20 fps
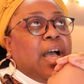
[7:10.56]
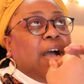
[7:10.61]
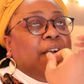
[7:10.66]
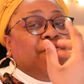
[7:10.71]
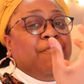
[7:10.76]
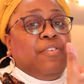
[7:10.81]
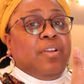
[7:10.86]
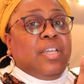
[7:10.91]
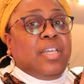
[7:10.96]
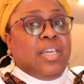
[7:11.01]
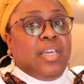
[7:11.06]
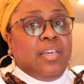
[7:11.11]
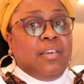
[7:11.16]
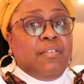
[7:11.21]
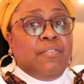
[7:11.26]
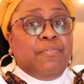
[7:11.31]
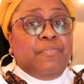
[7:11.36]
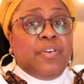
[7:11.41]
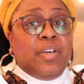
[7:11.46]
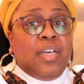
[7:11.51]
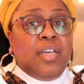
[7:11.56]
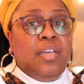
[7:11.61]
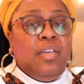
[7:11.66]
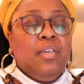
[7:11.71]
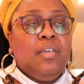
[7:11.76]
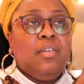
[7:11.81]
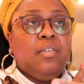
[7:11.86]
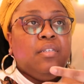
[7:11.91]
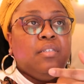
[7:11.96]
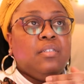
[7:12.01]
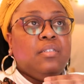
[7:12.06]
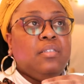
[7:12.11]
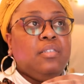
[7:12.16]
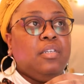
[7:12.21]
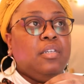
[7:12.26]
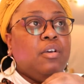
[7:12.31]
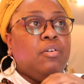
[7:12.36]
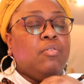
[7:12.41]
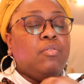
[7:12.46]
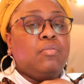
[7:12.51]
I forgive,
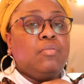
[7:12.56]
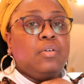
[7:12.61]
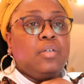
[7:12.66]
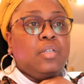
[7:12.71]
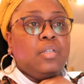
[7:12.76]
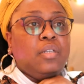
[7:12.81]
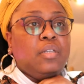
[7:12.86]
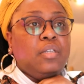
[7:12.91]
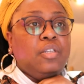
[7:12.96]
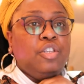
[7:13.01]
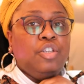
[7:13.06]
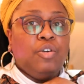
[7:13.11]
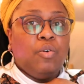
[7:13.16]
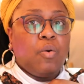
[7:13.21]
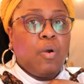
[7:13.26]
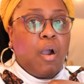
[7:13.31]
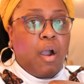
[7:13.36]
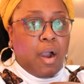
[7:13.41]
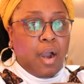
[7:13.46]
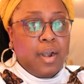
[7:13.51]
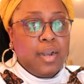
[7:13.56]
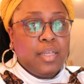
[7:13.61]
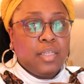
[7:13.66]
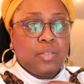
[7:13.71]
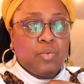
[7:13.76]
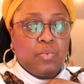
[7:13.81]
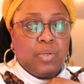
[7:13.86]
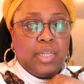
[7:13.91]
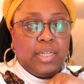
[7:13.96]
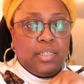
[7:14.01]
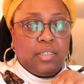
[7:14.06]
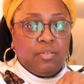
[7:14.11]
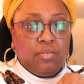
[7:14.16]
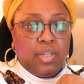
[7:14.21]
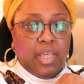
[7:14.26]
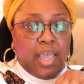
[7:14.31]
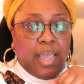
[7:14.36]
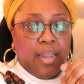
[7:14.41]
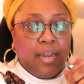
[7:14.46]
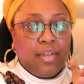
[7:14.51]
you know, newer artists when they do
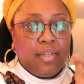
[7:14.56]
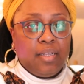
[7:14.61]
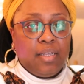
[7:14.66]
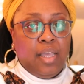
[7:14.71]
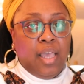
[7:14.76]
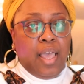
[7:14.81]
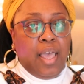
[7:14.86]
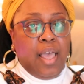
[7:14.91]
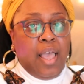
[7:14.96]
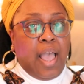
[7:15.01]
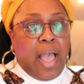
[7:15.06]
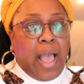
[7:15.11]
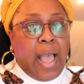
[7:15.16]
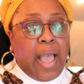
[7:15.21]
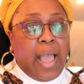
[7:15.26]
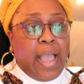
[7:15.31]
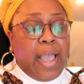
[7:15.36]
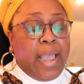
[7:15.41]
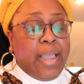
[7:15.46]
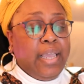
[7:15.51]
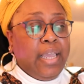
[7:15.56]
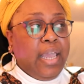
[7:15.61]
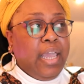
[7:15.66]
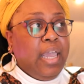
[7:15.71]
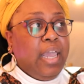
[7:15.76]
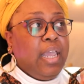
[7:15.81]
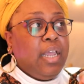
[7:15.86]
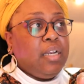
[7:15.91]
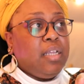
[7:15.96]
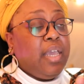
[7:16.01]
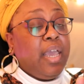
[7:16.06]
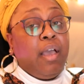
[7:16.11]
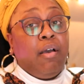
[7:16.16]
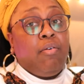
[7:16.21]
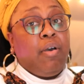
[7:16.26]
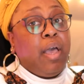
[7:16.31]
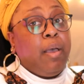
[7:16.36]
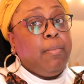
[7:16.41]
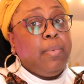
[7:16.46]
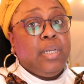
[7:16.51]
that. I can't
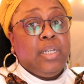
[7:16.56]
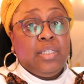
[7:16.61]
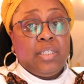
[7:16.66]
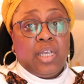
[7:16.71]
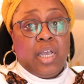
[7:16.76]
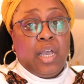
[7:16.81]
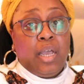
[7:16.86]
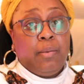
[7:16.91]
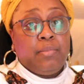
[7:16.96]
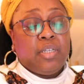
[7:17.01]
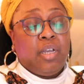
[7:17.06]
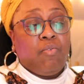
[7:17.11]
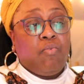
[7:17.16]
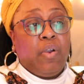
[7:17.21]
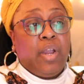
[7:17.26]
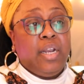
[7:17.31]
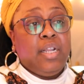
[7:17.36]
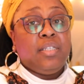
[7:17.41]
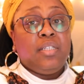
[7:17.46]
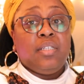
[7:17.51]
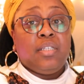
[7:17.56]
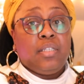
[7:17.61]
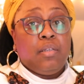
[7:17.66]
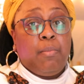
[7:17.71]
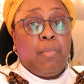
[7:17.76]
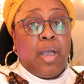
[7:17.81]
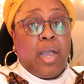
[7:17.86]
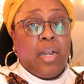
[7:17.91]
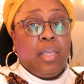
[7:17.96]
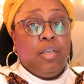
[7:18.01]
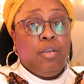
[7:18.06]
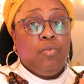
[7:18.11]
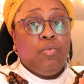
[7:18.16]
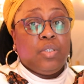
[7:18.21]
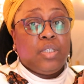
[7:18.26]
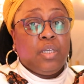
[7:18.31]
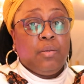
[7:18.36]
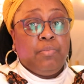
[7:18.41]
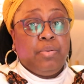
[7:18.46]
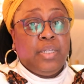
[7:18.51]
count how many times I ran into somebody who
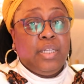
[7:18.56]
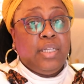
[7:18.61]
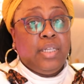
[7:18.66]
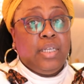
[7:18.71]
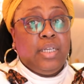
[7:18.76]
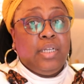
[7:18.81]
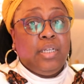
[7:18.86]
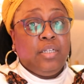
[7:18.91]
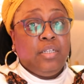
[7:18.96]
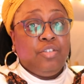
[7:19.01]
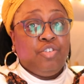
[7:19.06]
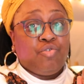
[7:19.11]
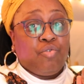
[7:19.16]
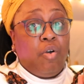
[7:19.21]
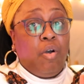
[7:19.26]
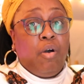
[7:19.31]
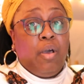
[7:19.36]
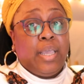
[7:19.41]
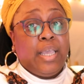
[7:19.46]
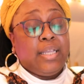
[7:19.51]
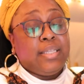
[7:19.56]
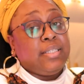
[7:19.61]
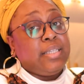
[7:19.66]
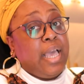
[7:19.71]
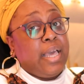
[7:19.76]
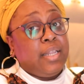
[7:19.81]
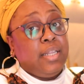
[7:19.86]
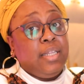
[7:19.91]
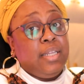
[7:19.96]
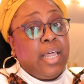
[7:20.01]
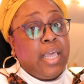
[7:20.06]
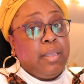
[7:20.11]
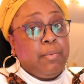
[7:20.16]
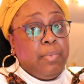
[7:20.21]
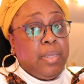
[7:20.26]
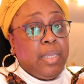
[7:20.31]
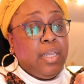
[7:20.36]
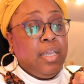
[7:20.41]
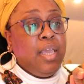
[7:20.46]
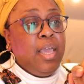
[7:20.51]
was completely drawing exactly like
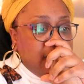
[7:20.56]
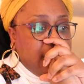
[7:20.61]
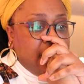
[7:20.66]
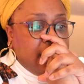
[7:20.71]
me.